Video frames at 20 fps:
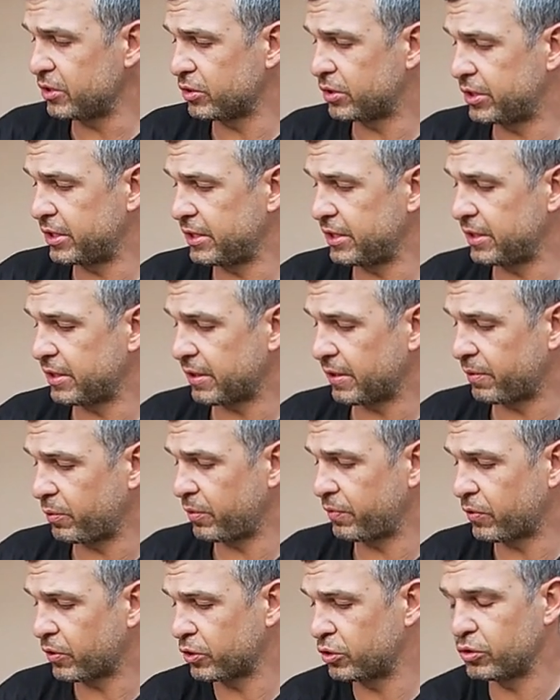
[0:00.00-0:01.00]
you'll see uh,
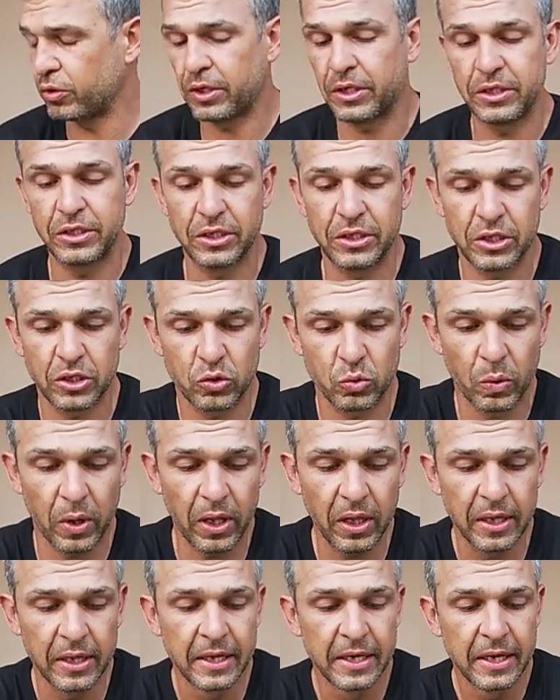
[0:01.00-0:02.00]
we've got two hundred Gs as
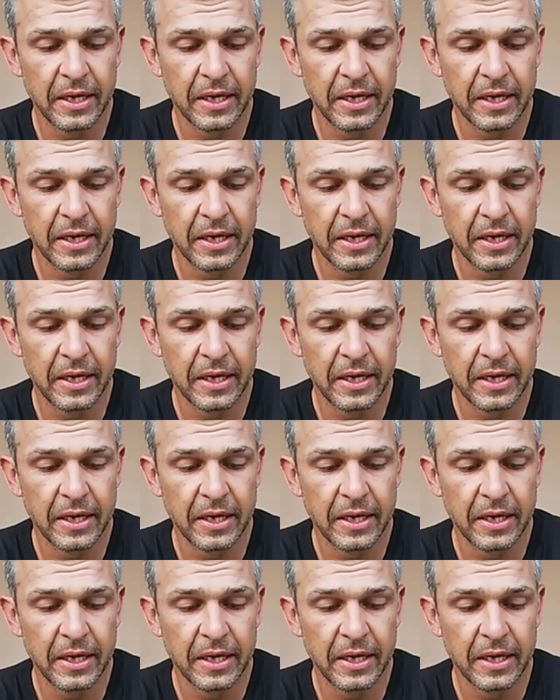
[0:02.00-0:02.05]
well,